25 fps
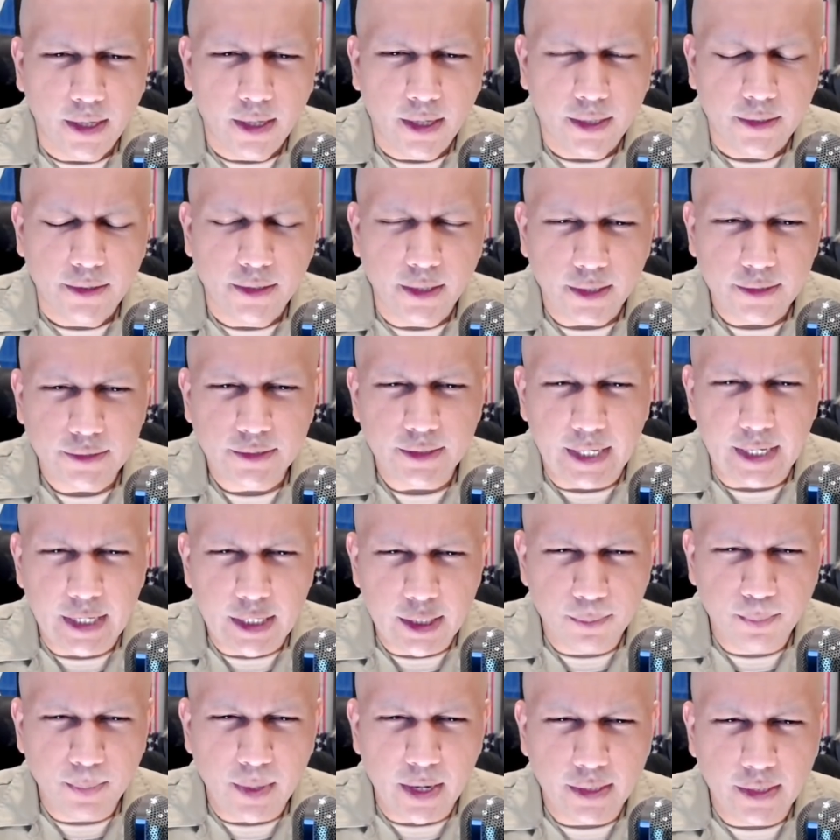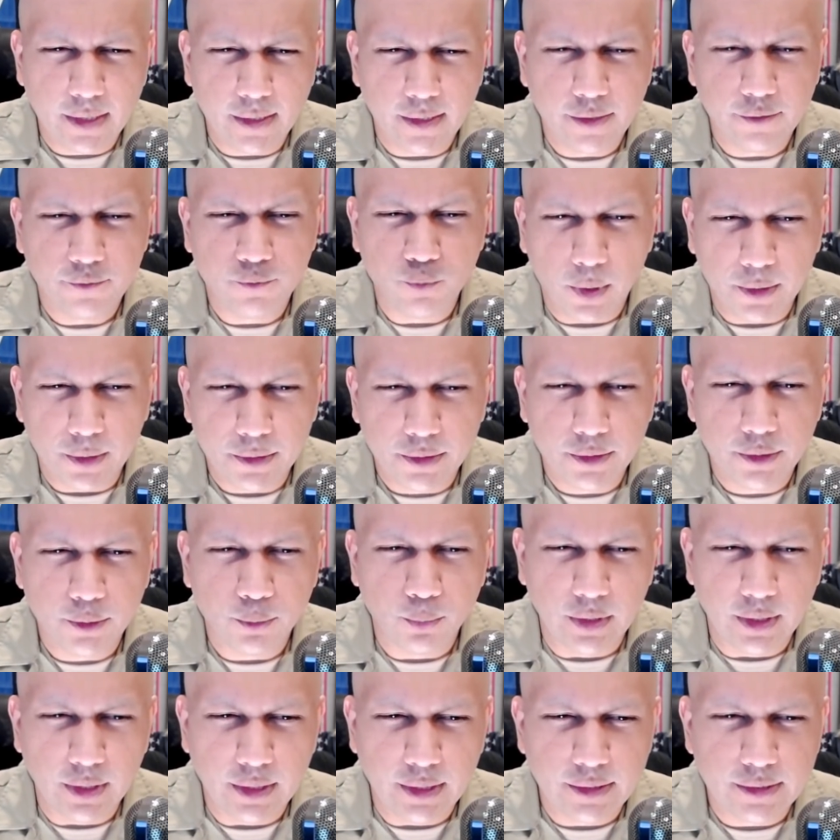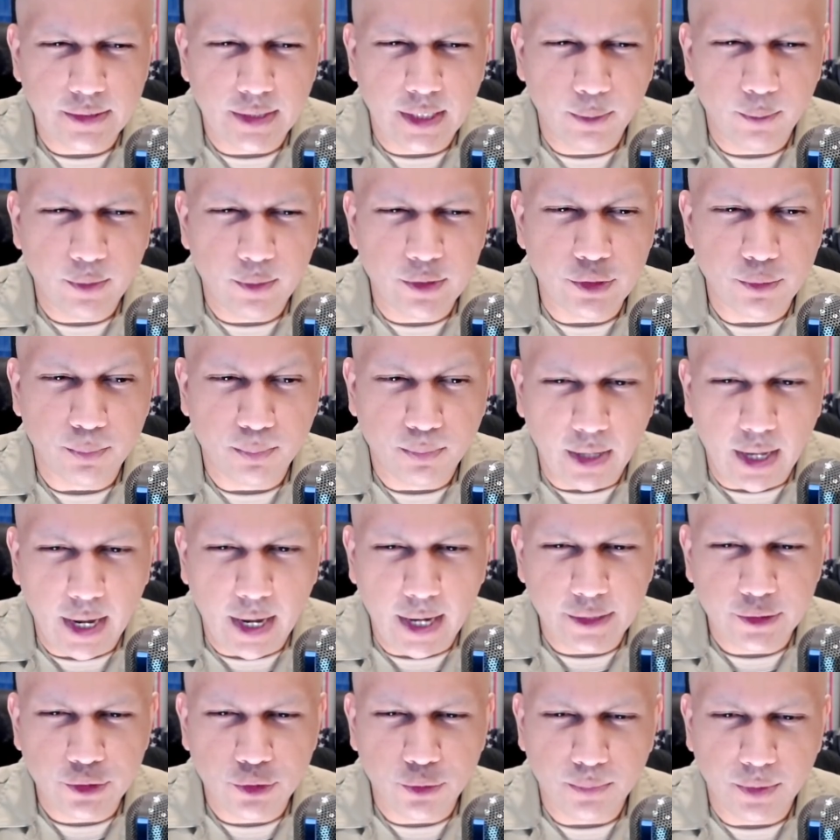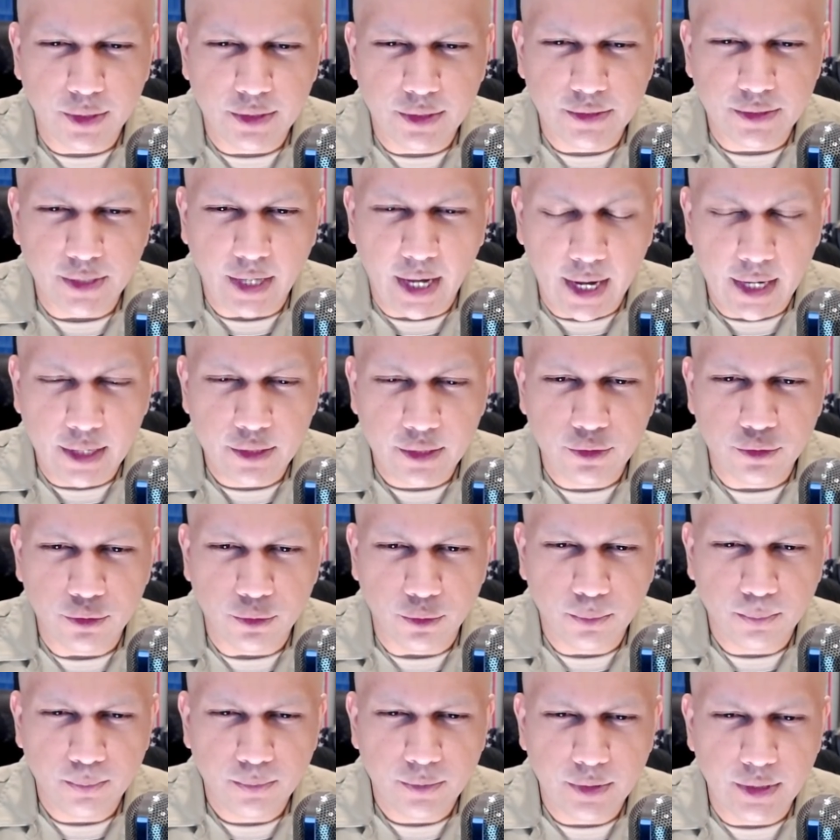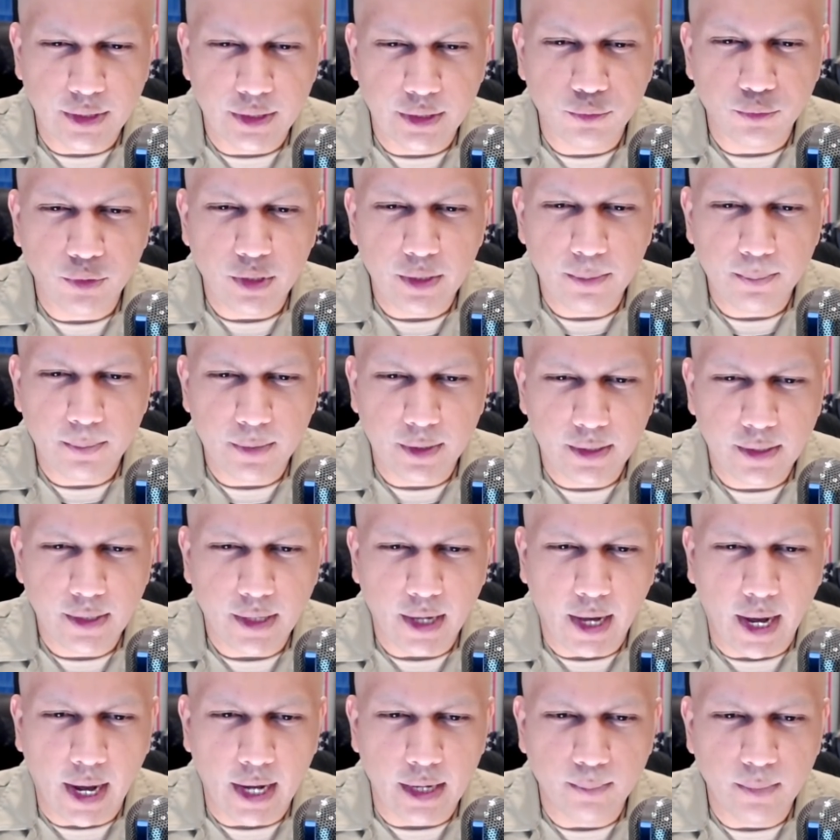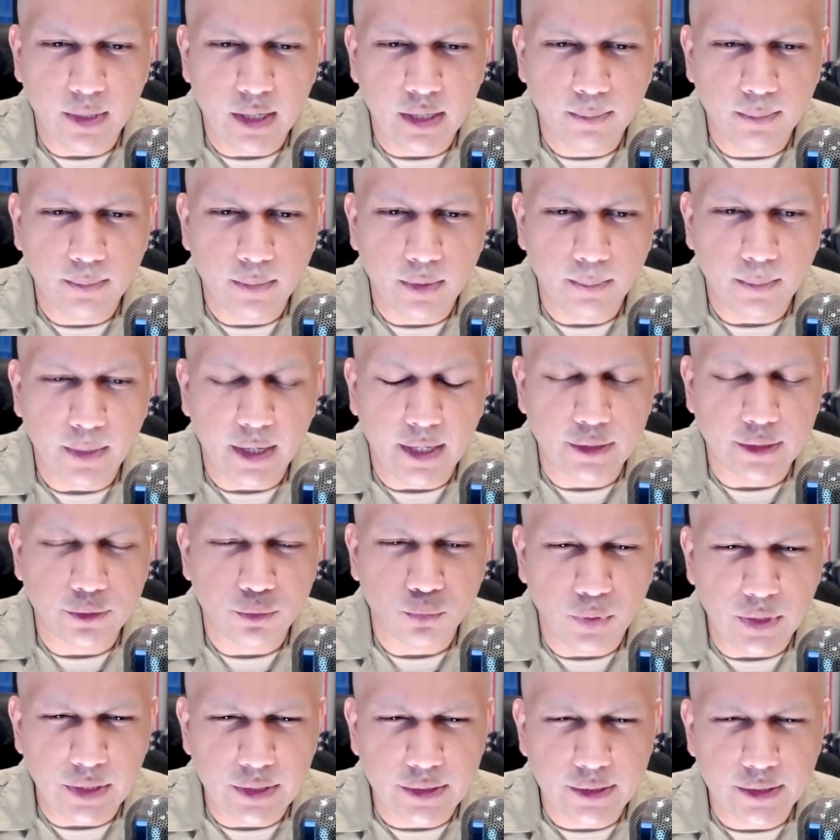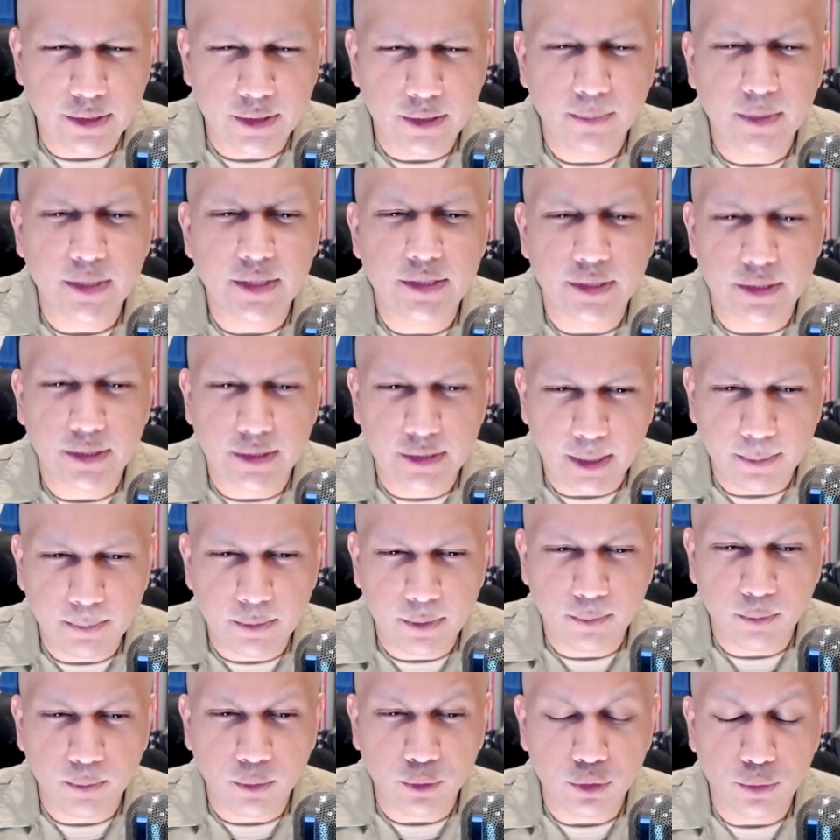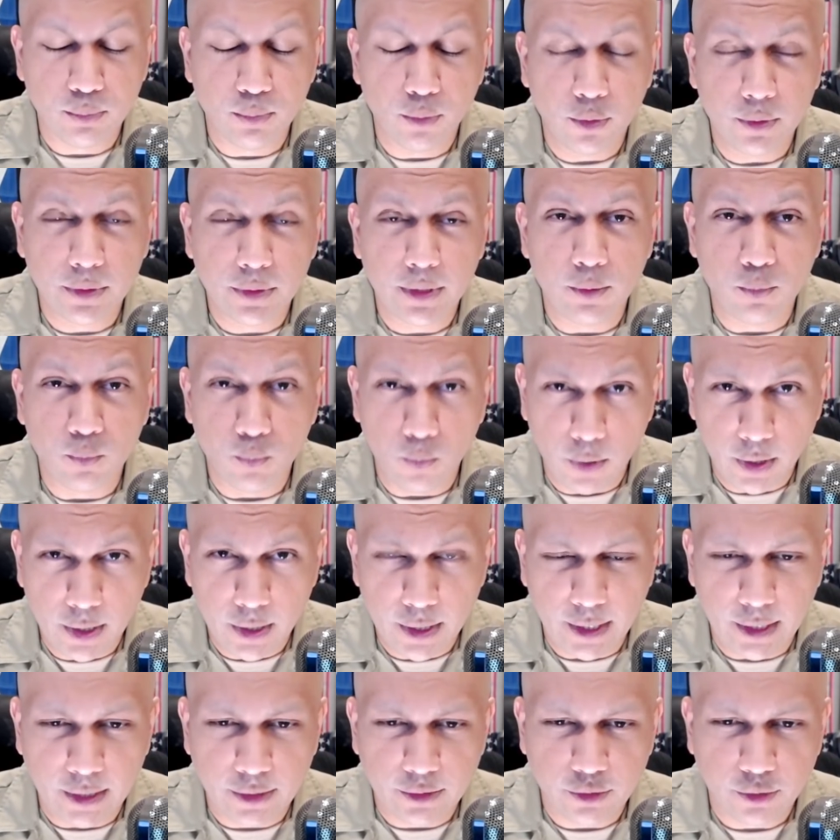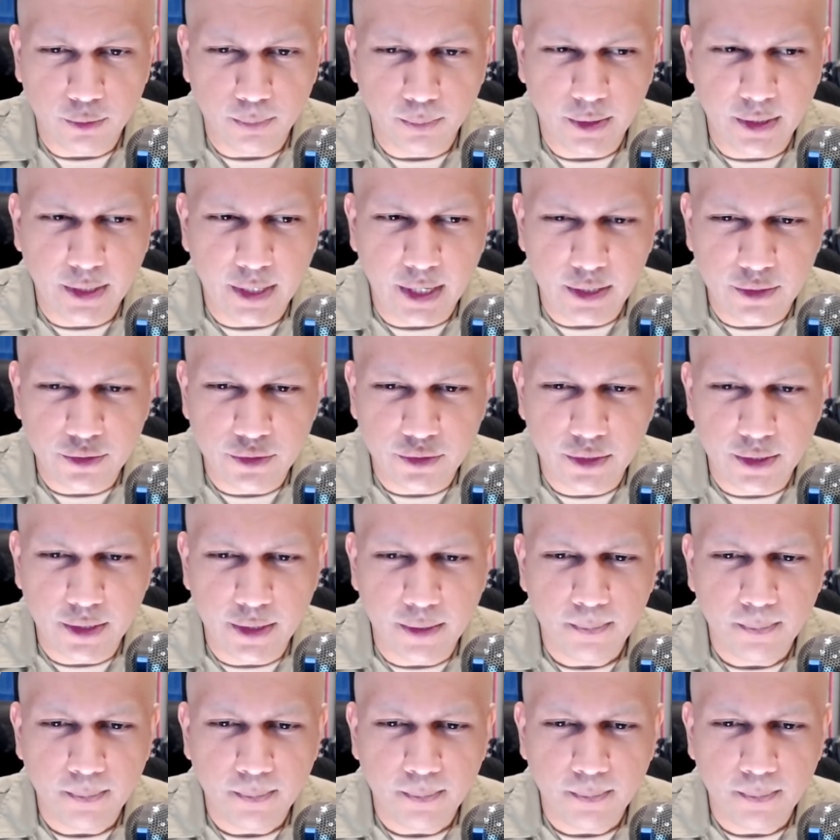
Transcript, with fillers: Thus, independent of whether the release language applies to Prince Andrew, the agreement, at a minimum, is reasonably susceptible to more than one interpretation